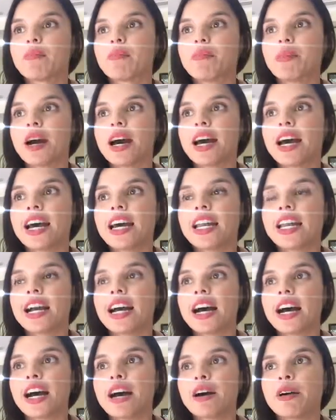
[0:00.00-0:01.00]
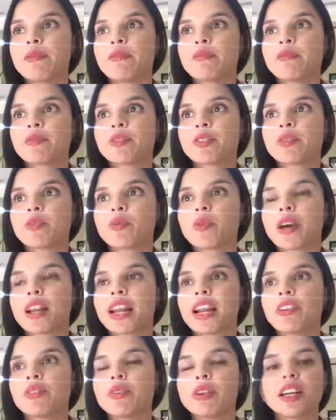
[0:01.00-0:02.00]
But what
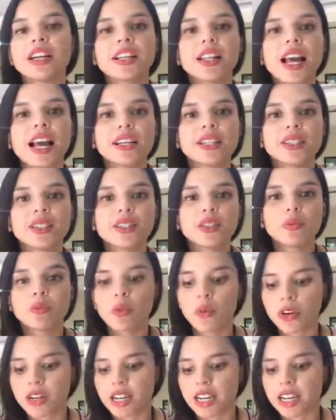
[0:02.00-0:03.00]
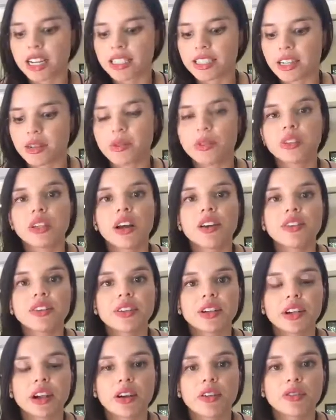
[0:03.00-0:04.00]
I realized this morning as I was having
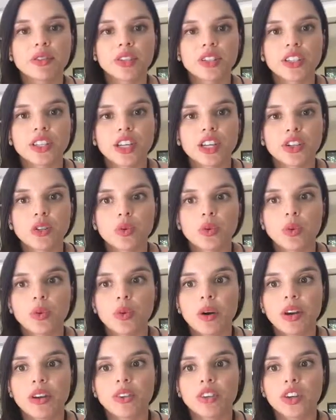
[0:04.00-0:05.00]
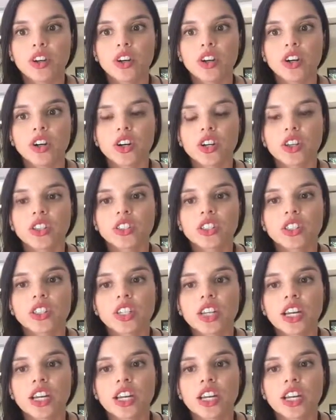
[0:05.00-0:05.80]
a conversation with one of the girls,